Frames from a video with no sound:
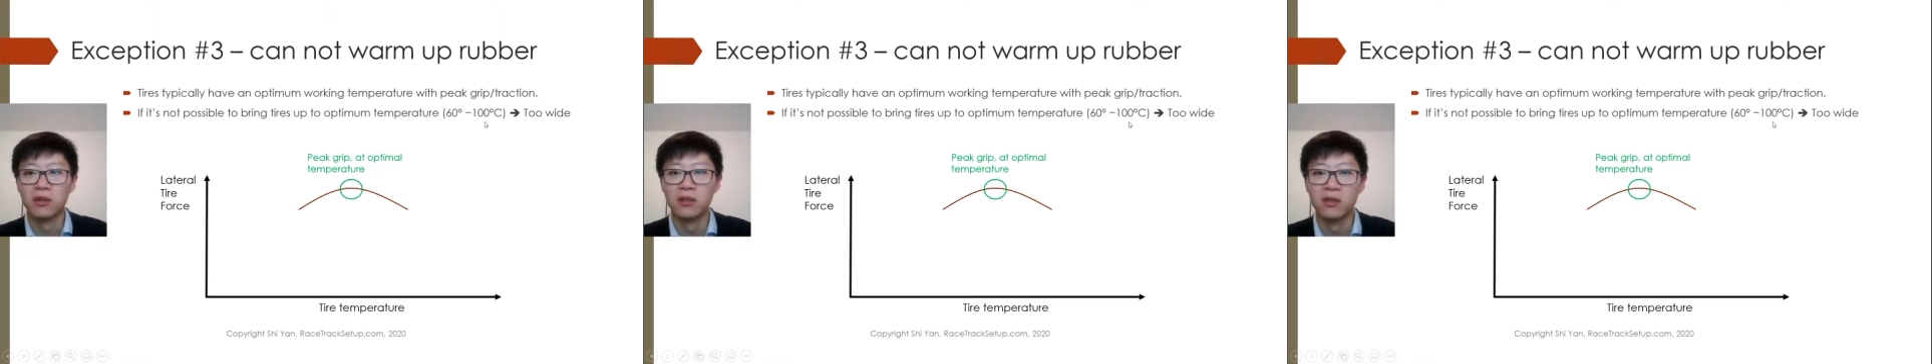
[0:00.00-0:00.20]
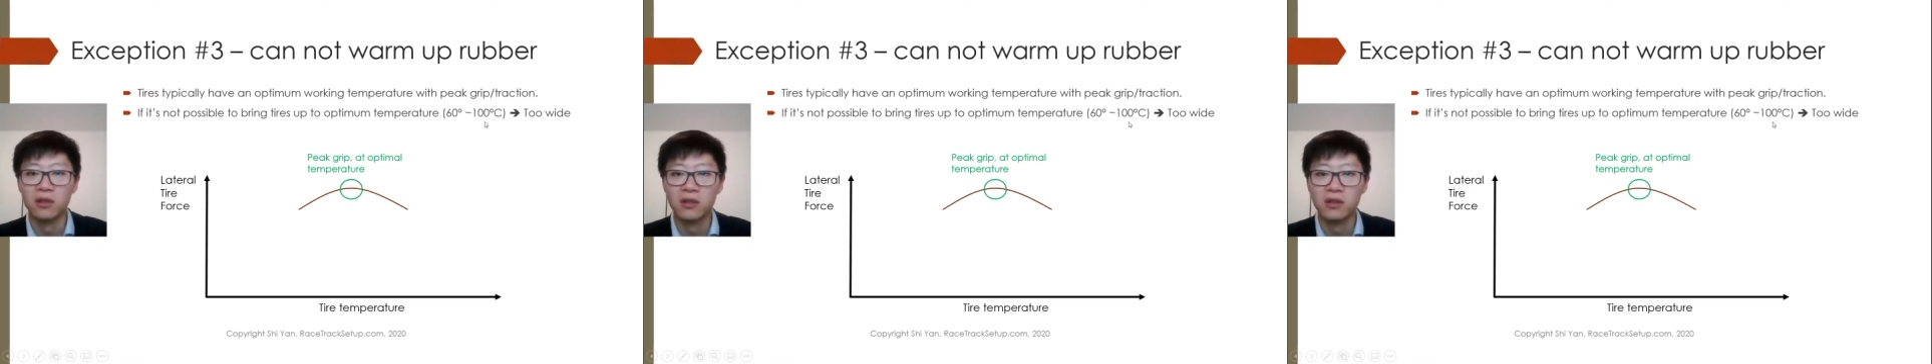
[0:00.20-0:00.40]

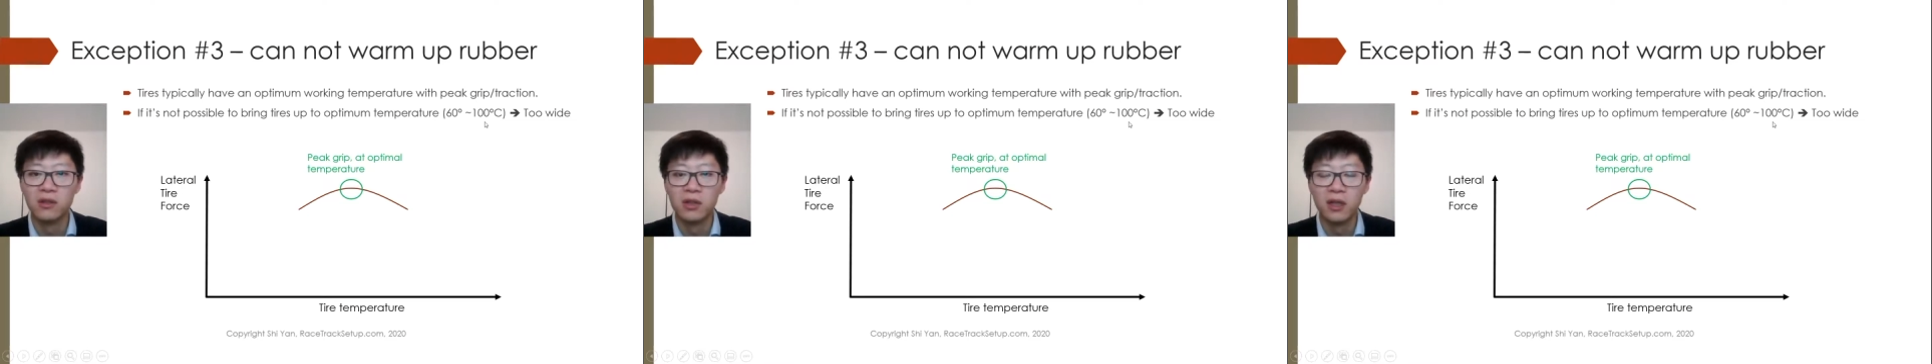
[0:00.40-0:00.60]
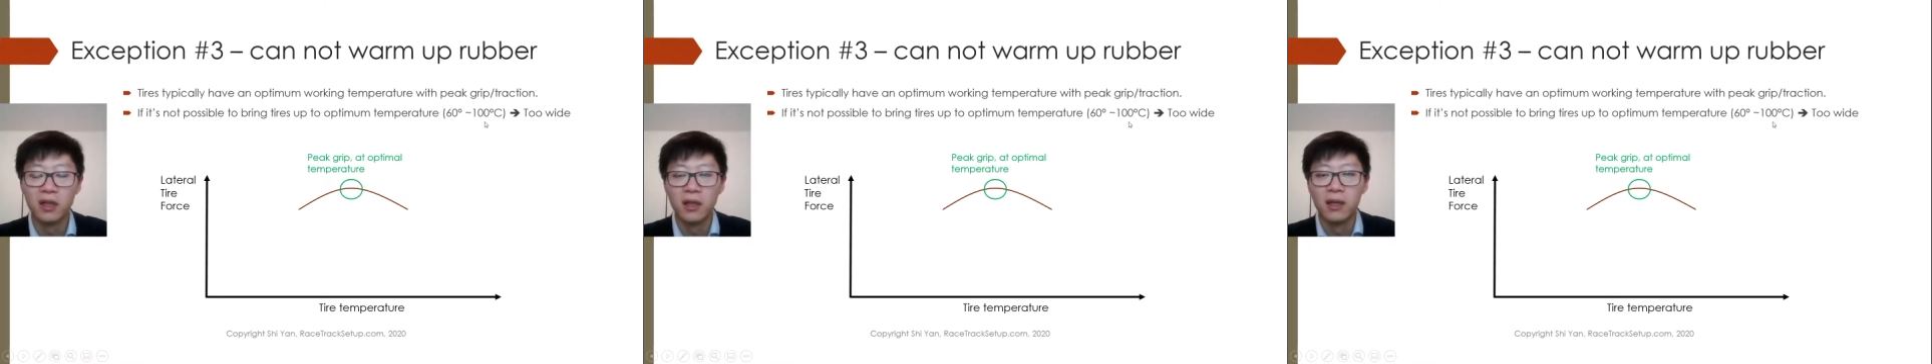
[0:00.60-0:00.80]

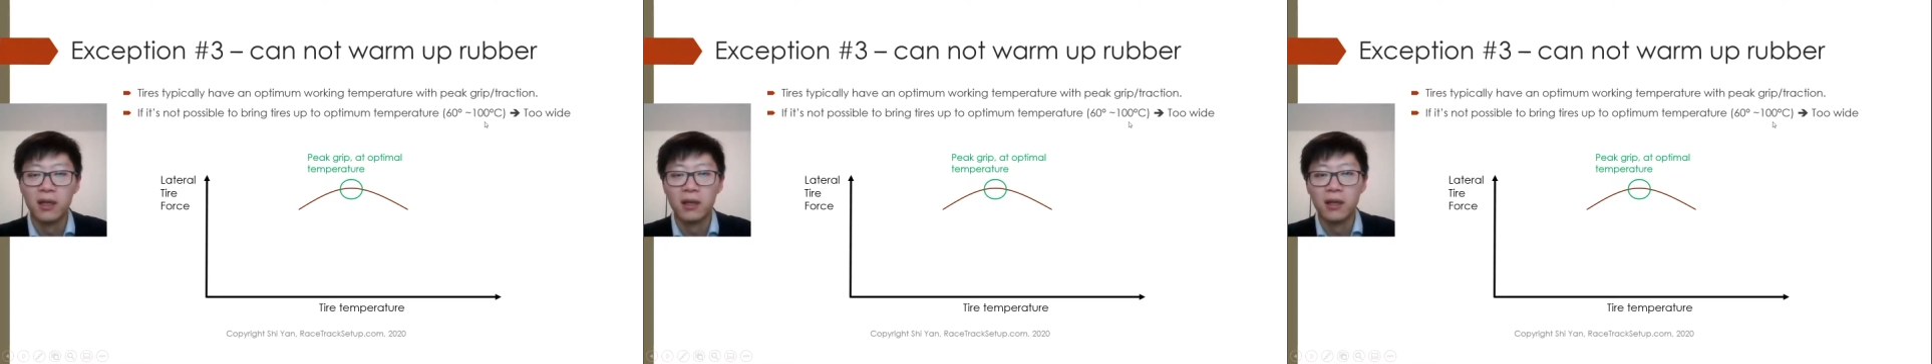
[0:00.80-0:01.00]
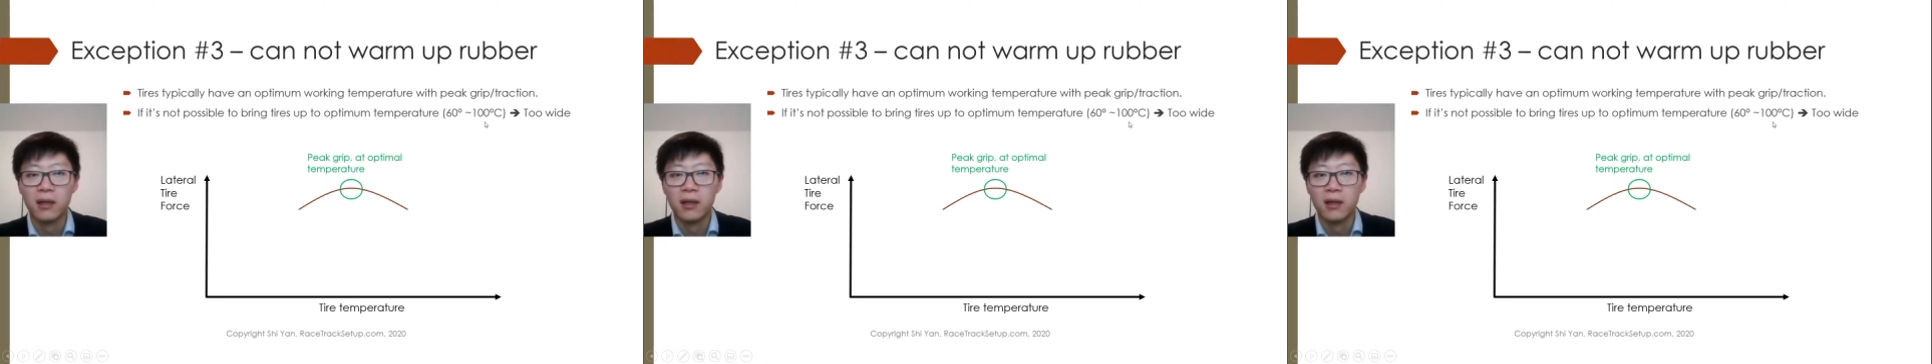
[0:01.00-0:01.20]
degrees.
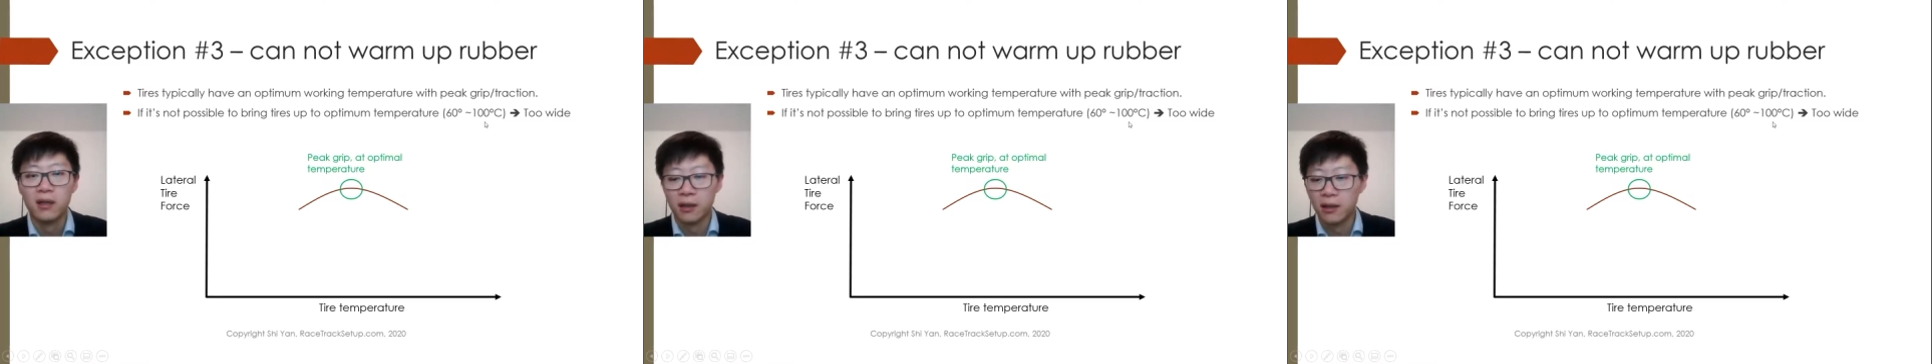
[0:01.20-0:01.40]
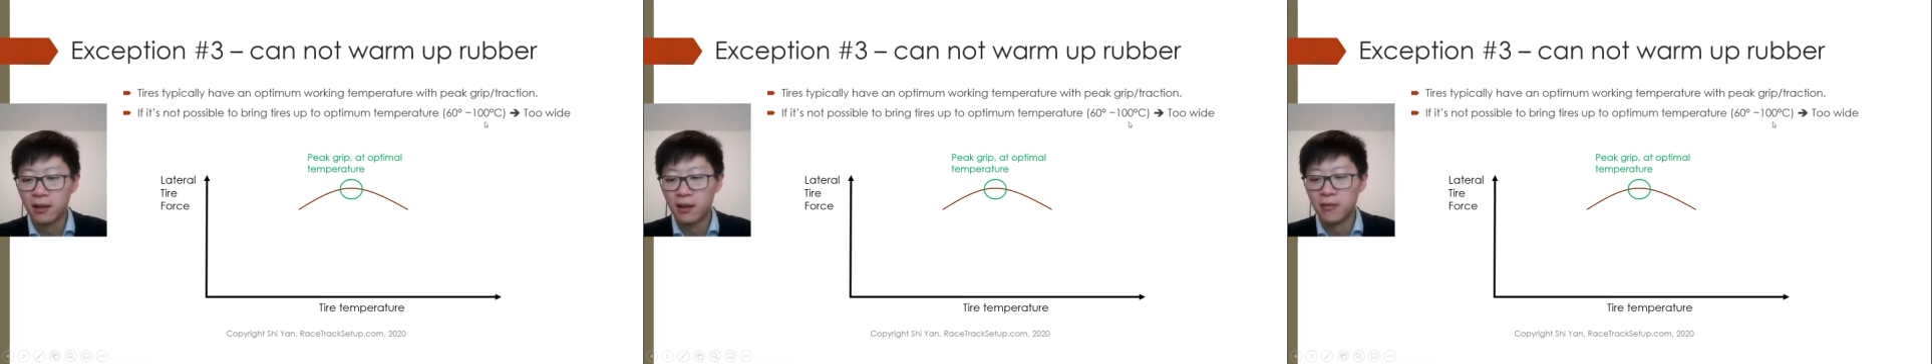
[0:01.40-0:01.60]

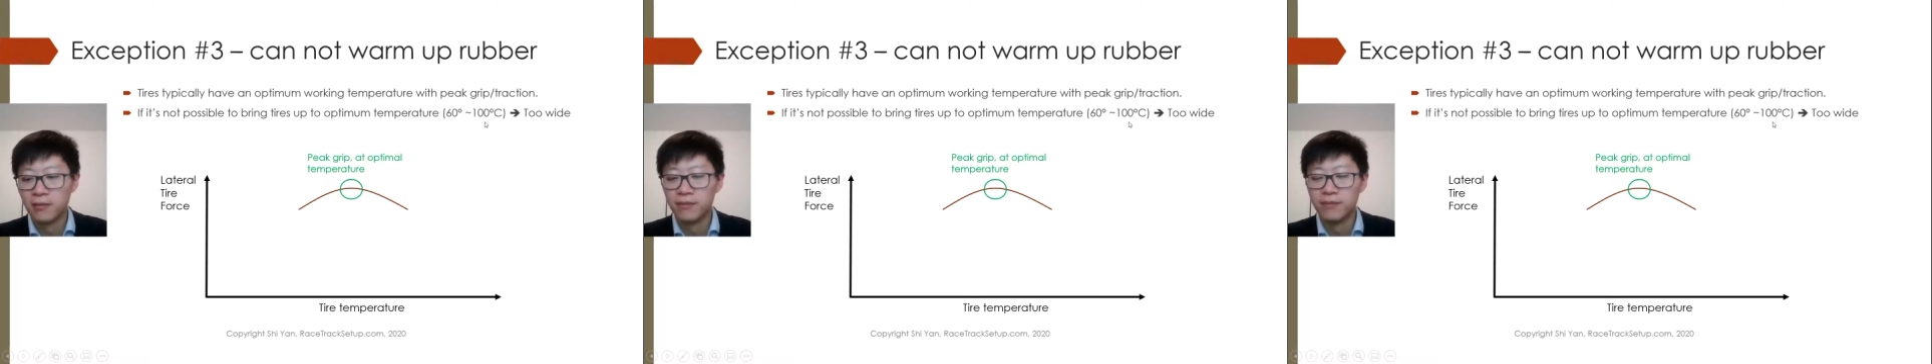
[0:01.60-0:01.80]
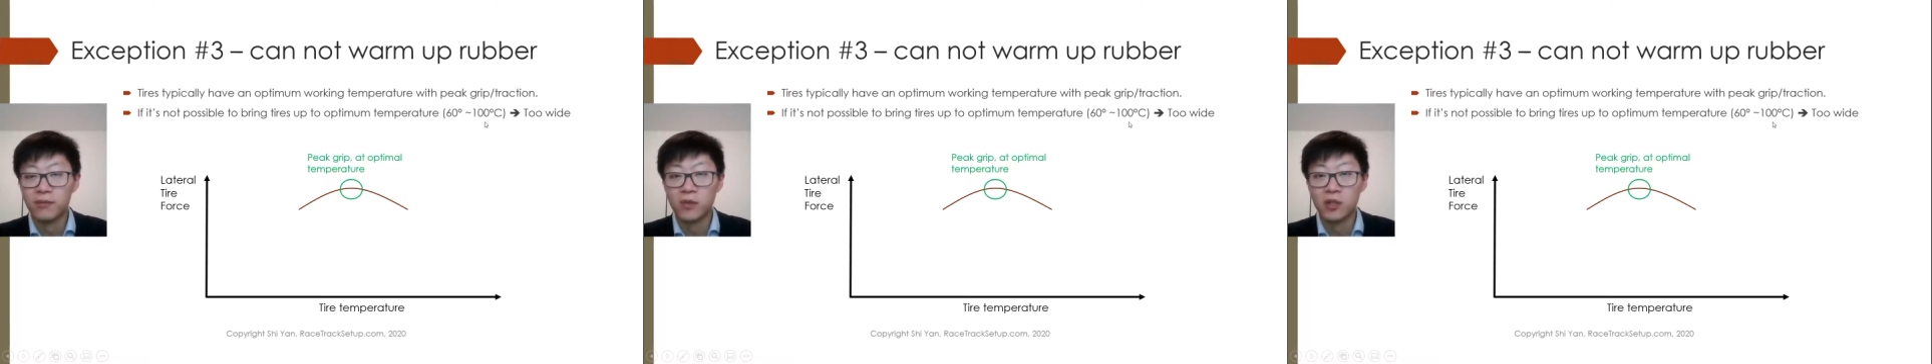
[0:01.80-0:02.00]

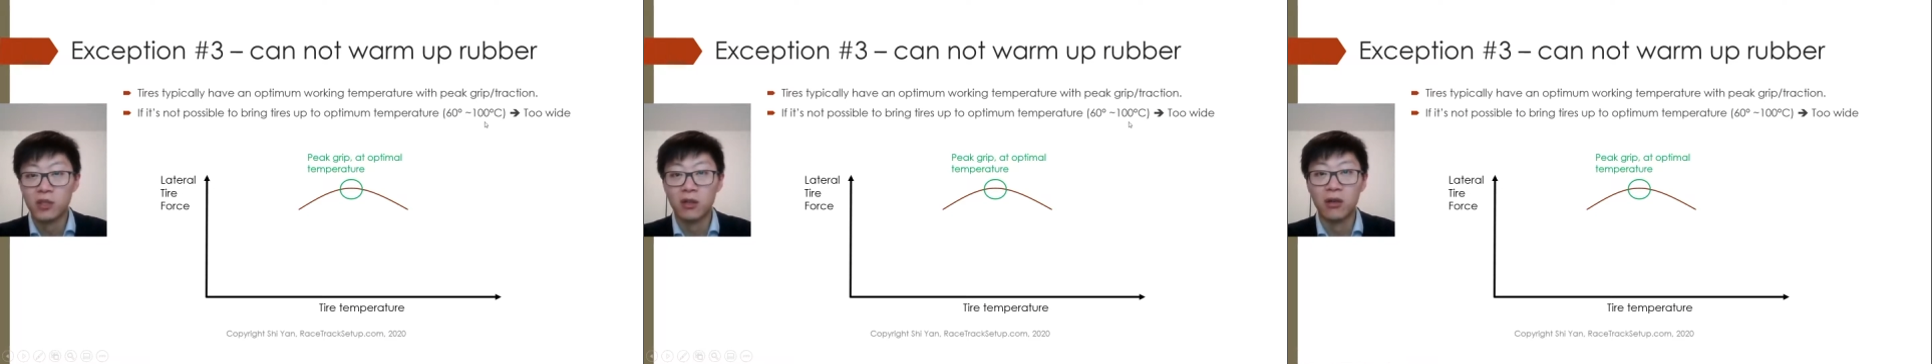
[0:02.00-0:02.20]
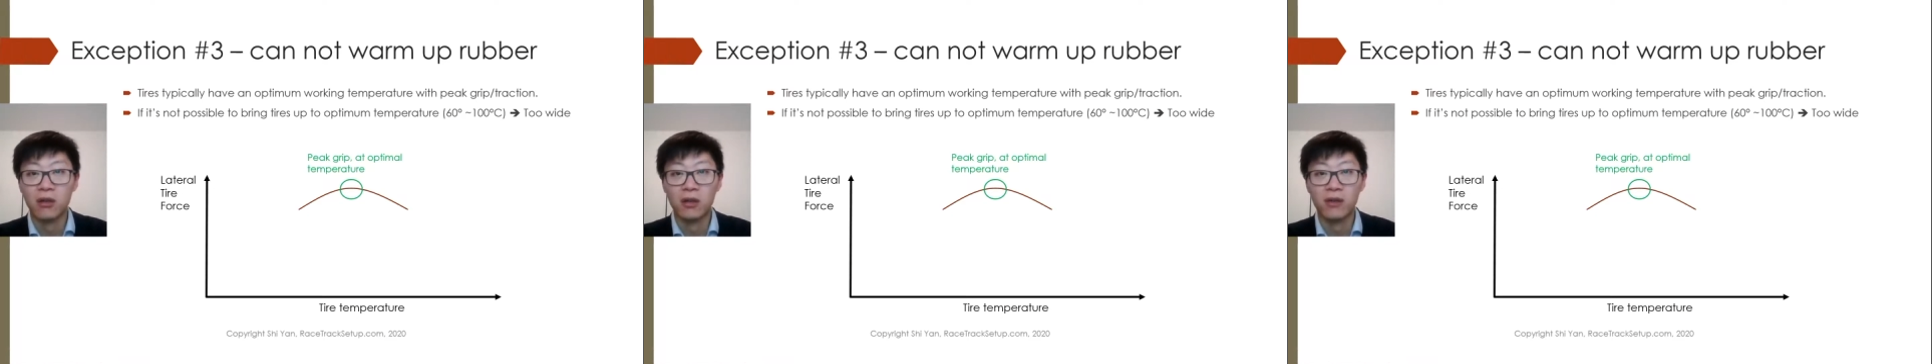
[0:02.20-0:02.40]
So